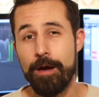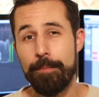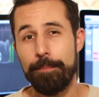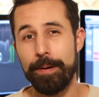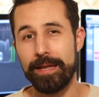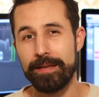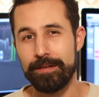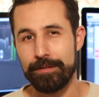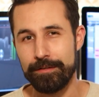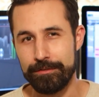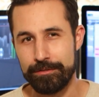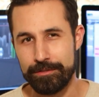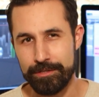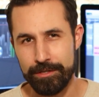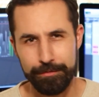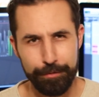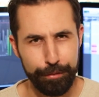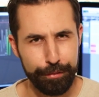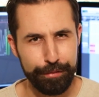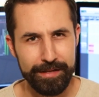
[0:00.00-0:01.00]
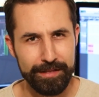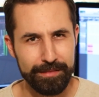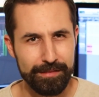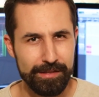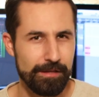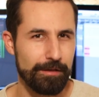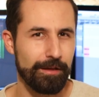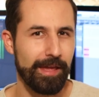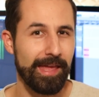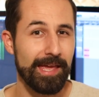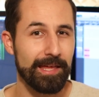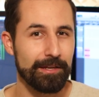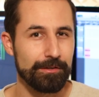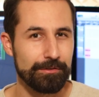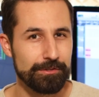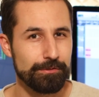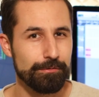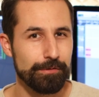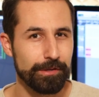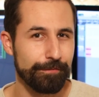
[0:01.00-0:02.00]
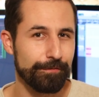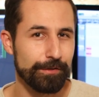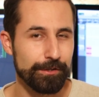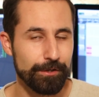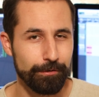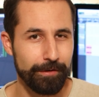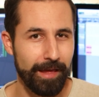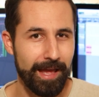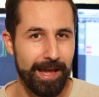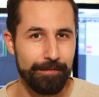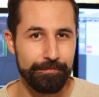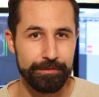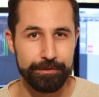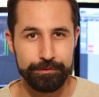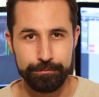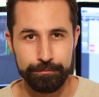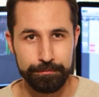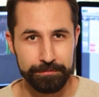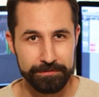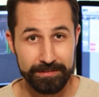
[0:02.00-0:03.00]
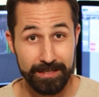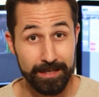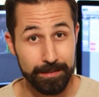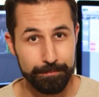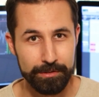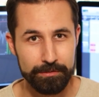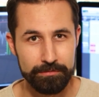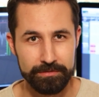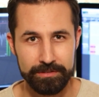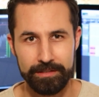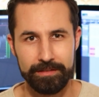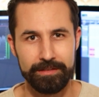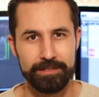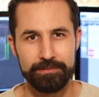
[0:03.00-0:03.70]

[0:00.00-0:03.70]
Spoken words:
but don't think that you can't do it if you don't have the tools that I'm using.